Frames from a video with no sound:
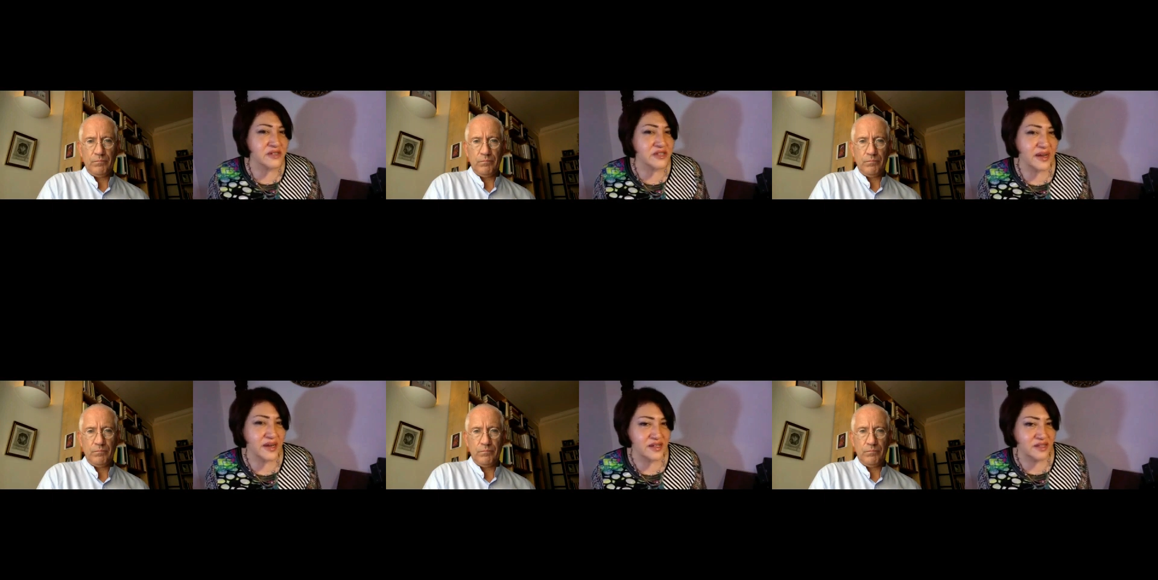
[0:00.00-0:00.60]
Speaker 1: to
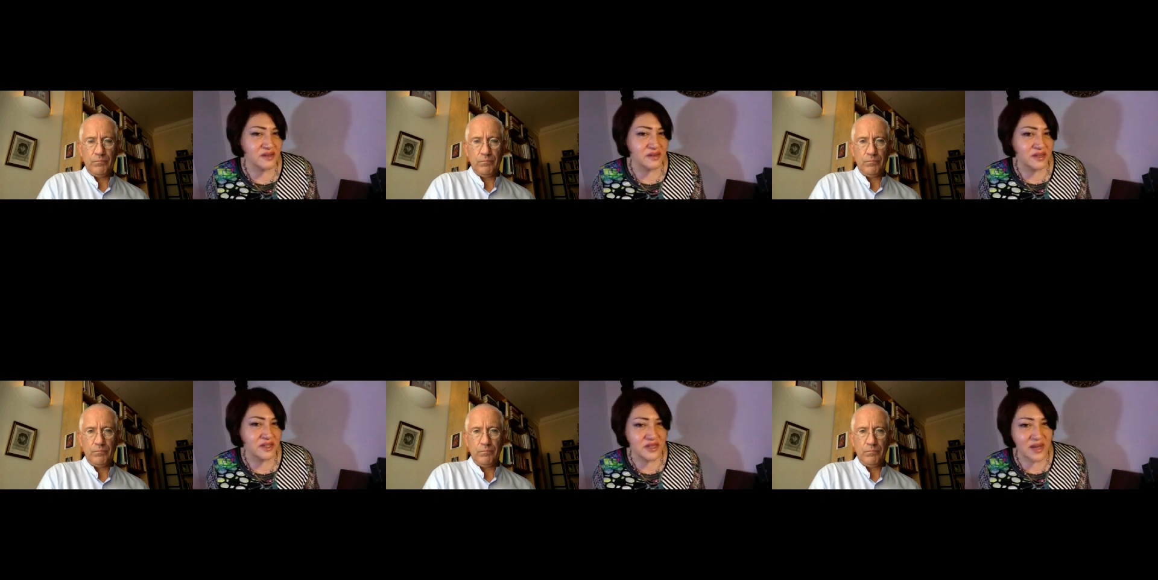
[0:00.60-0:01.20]
say is
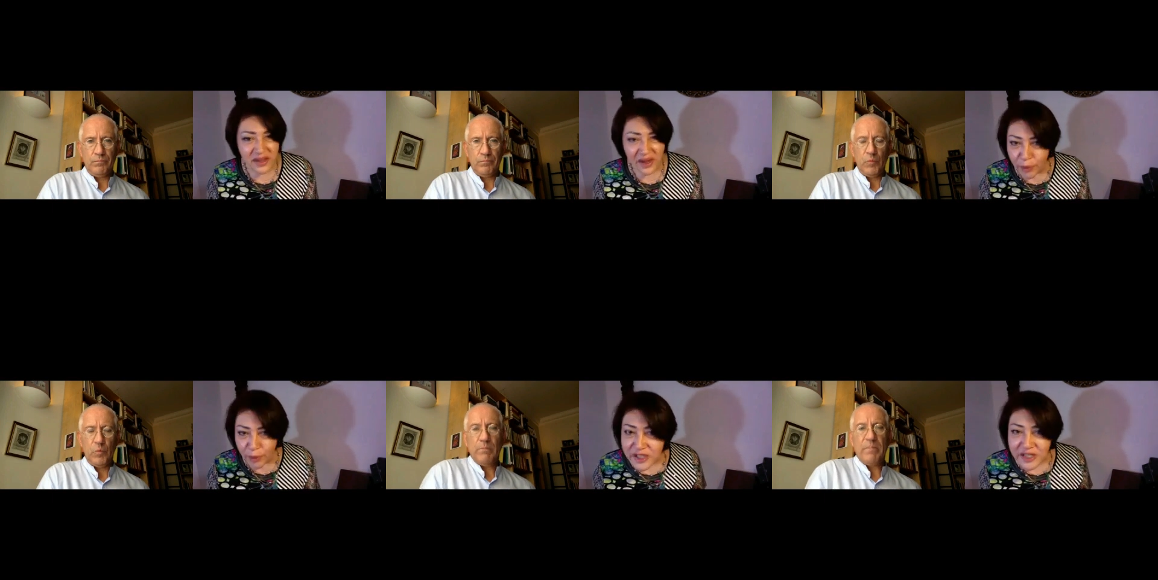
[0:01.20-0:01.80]
there's nothing
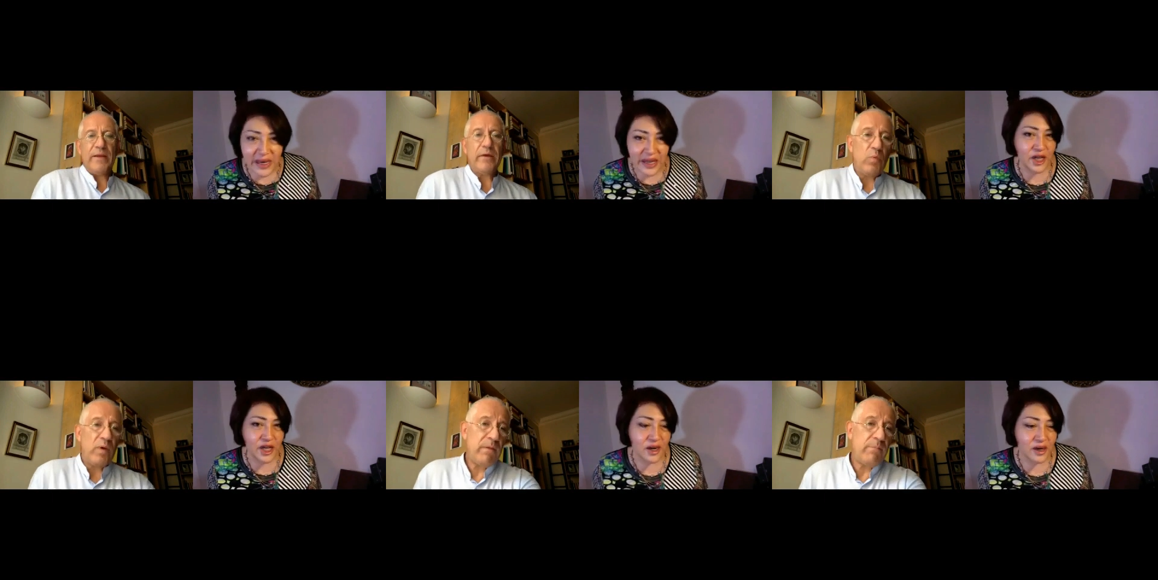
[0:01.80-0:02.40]
well
Speaker 2: men and
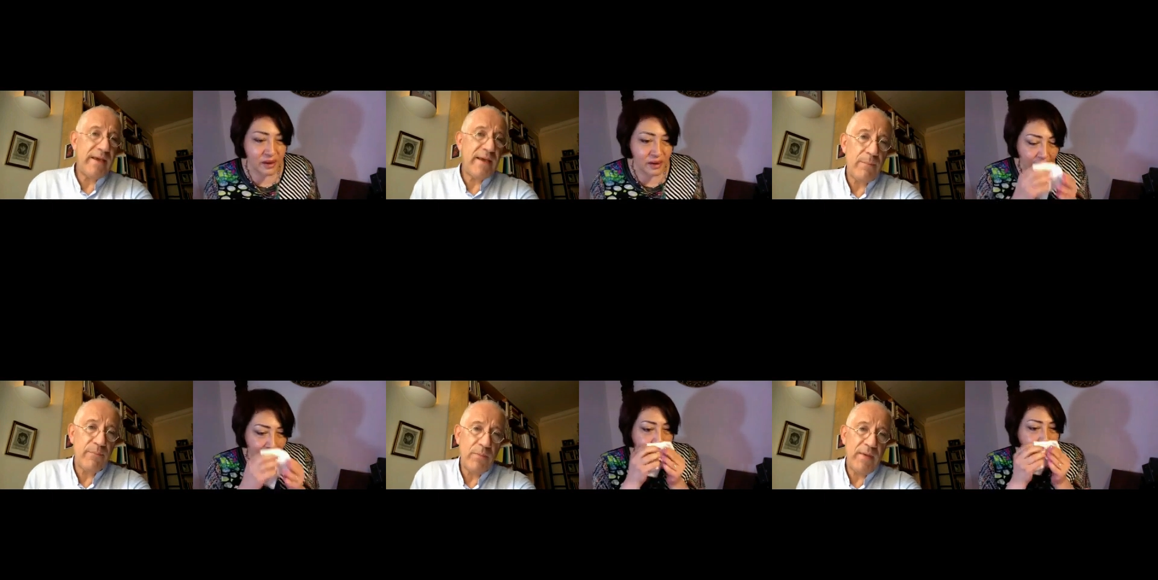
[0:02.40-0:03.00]
women make up
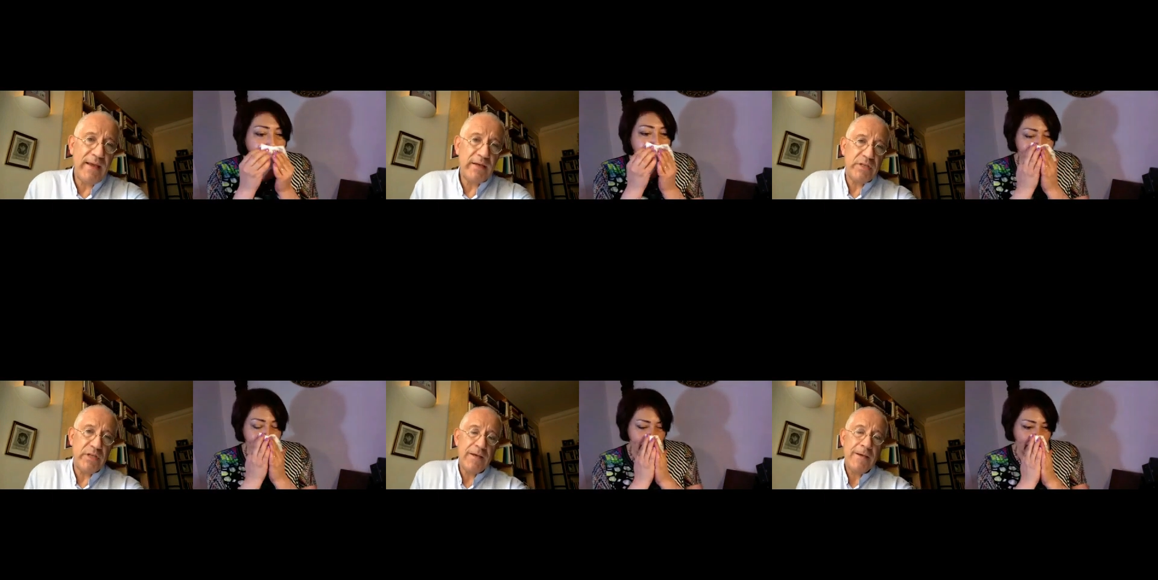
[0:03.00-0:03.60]

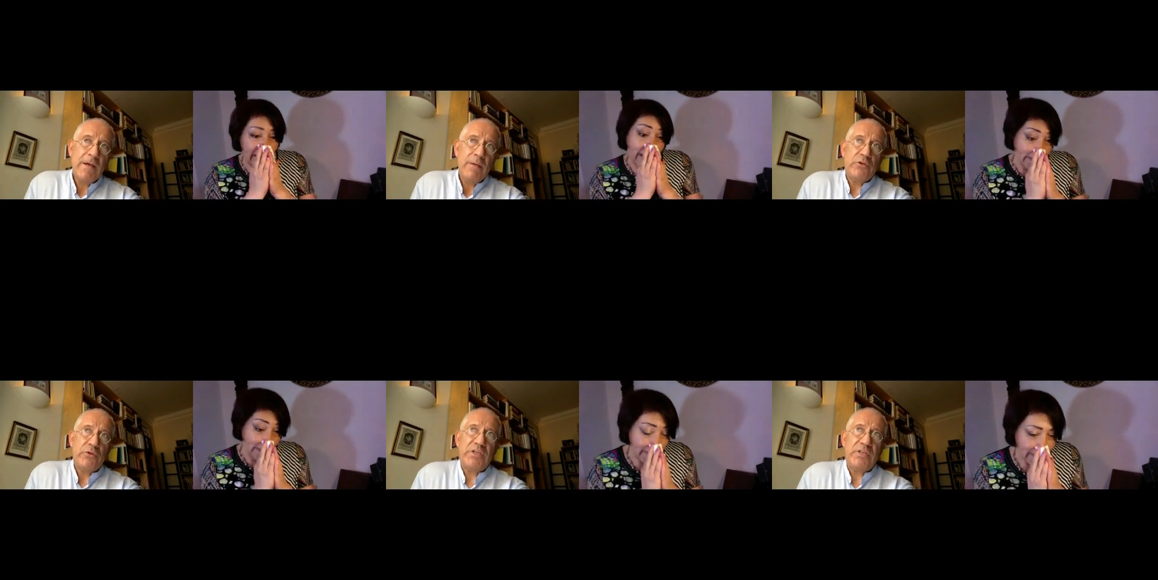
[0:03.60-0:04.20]
humanity but you
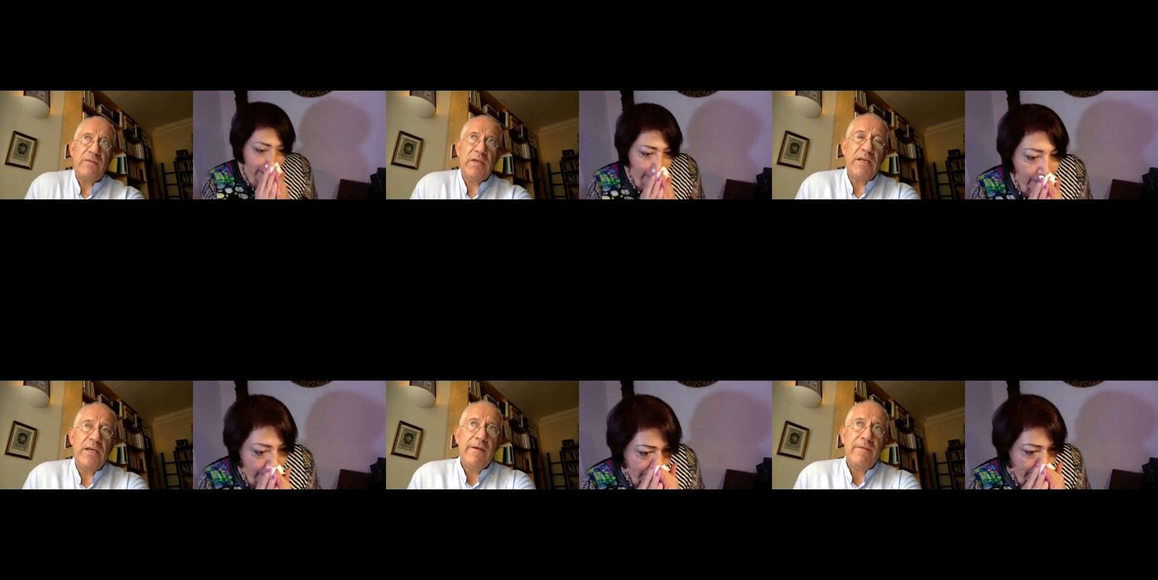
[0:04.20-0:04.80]
see the,
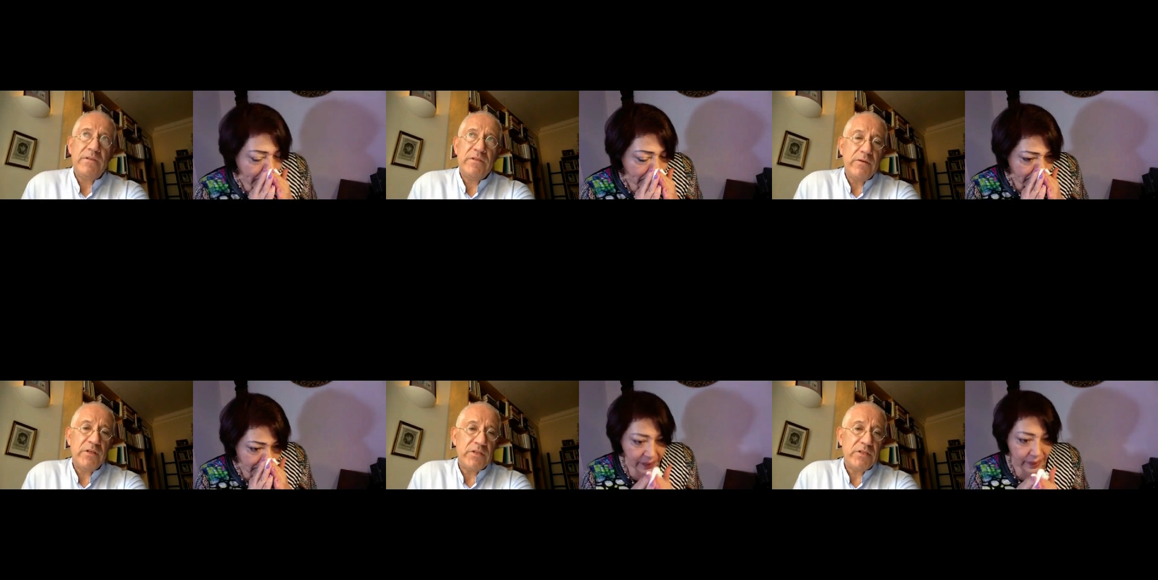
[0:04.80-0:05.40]
the,
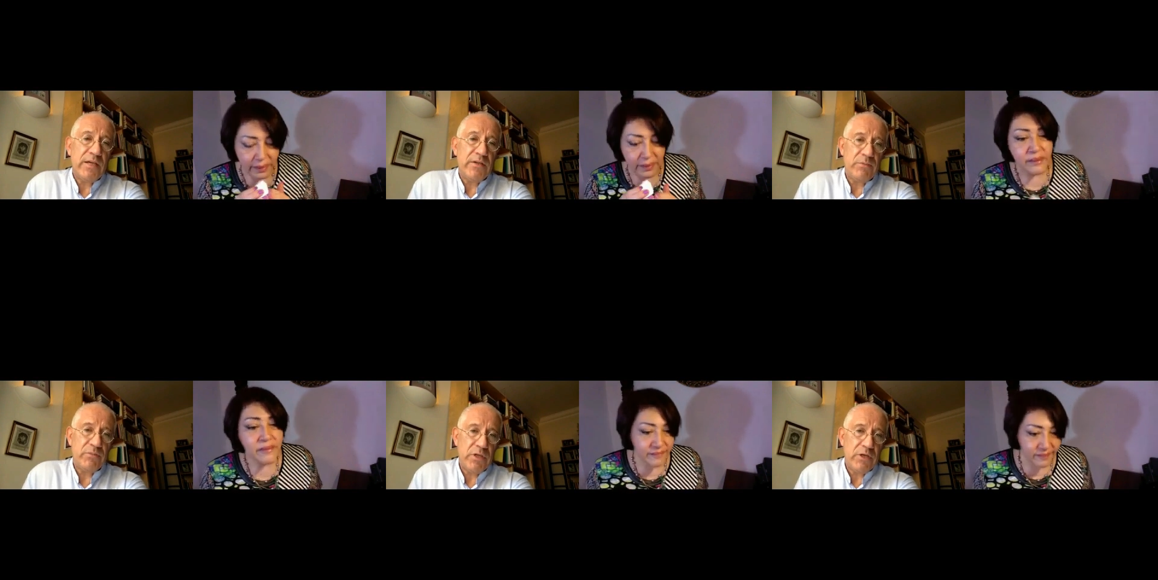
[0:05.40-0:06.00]
the
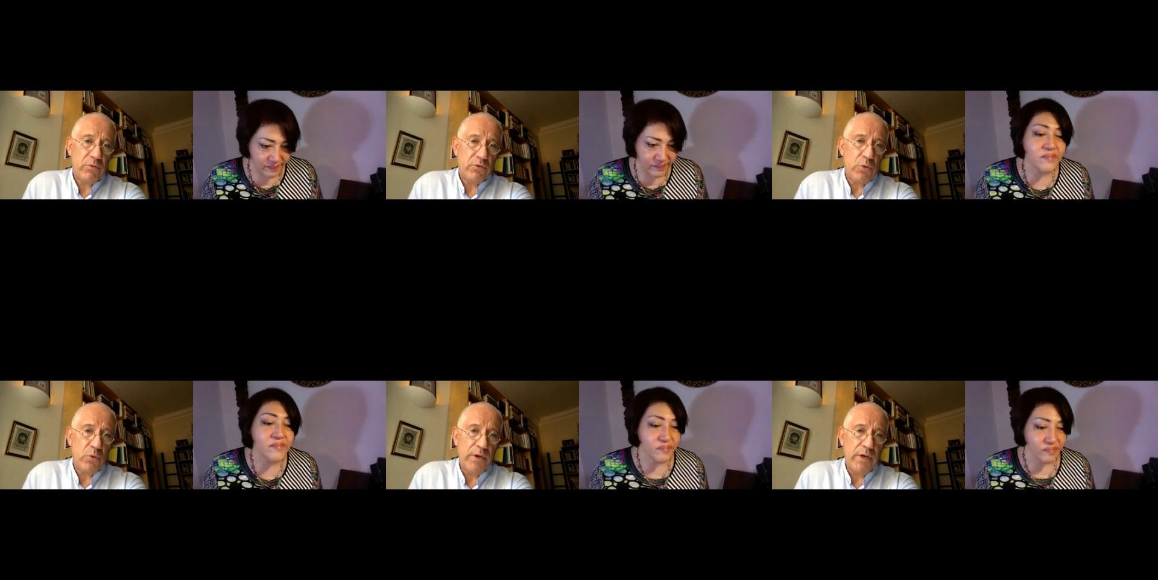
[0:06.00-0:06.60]
schisms that you're
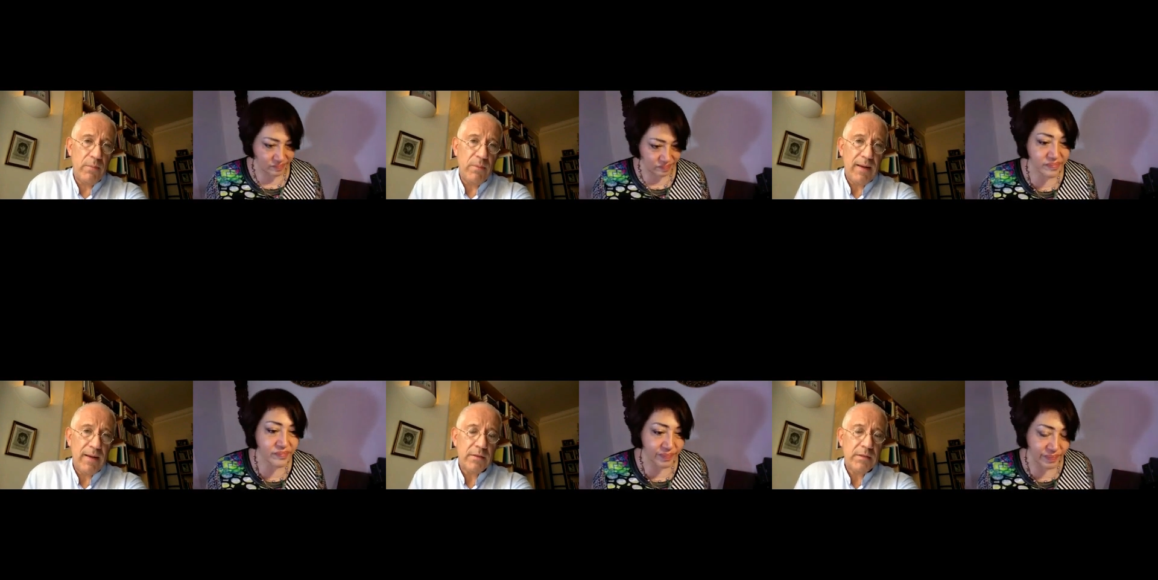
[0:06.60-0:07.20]
talking
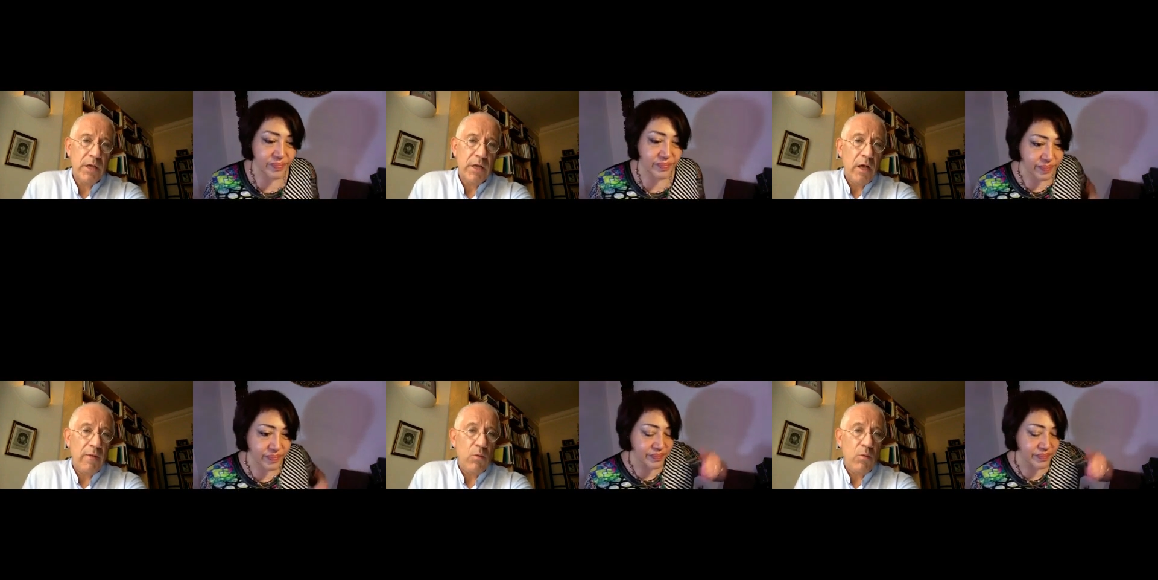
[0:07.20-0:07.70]
about and the